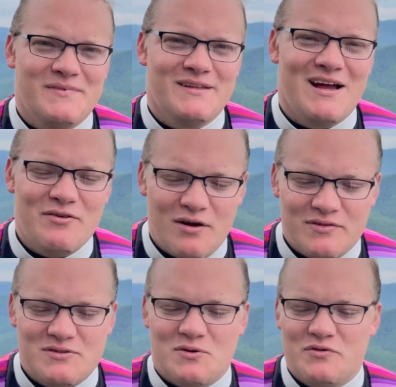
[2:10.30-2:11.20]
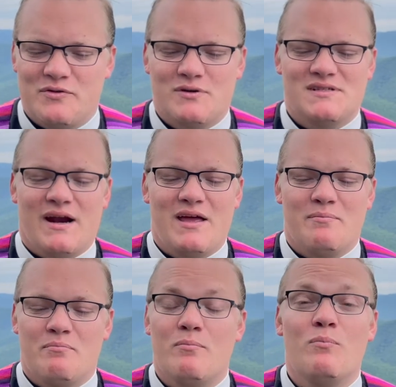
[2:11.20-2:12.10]
I've often told folks that I
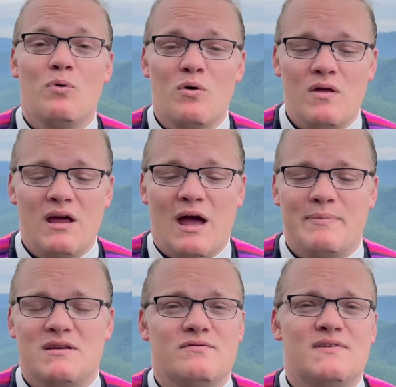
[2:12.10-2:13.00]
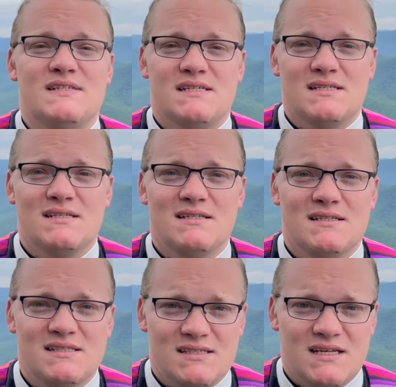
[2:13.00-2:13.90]
am more than happy to visit
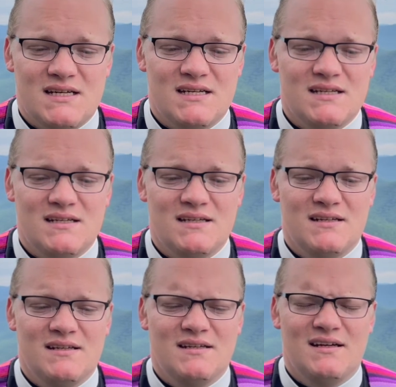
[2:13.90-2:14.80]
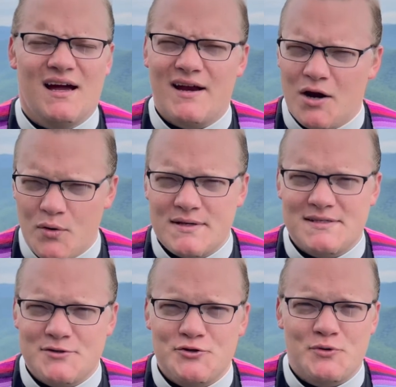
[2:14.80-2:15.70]
the city I always
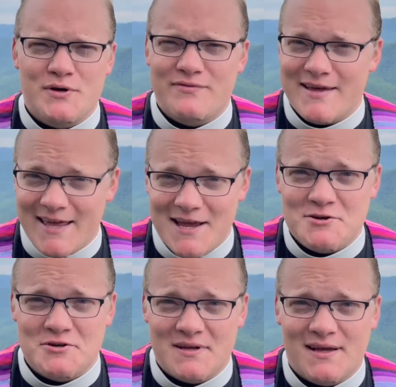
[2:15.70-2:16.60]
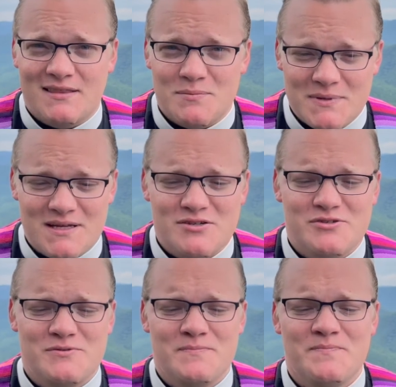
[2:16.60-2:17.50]
enjoy vacationing at the
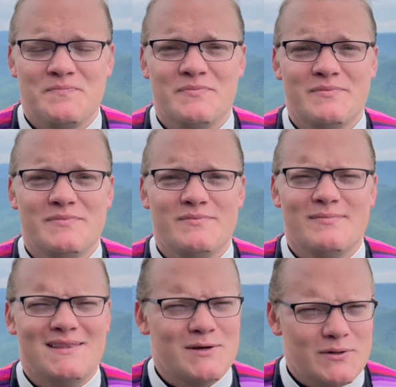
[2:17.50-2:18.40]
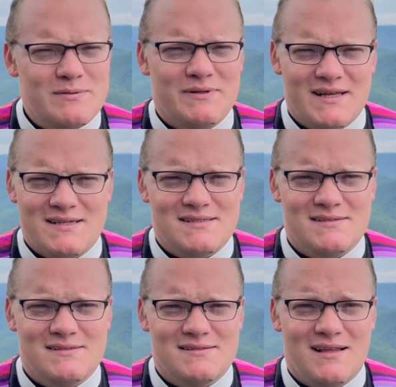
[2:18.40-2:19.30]
beach, but the only place
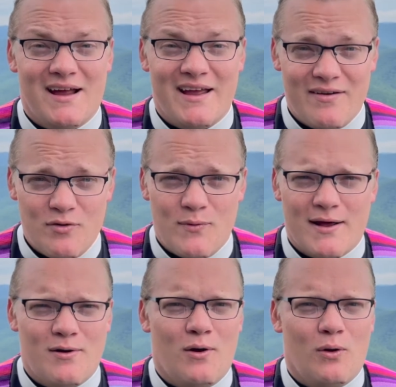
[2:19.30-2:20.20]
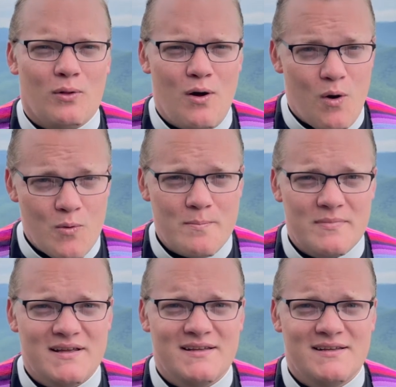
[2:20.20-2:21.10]
I ever want to call home
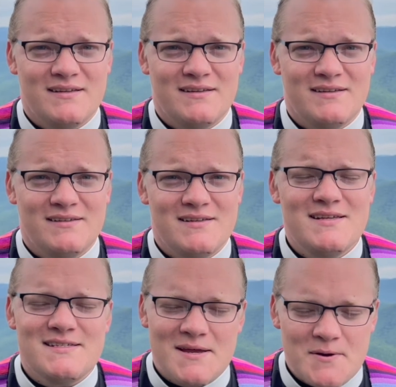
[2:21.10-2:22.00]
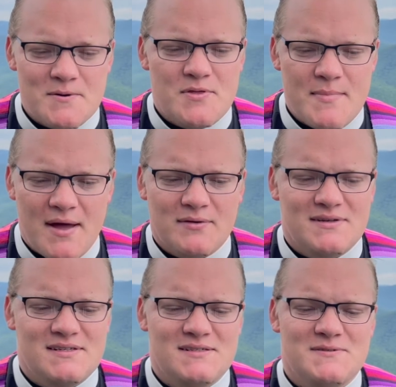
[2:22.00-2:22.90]
is here in the
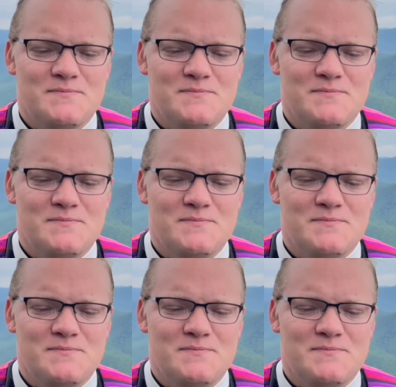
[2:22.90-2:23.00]
mountains.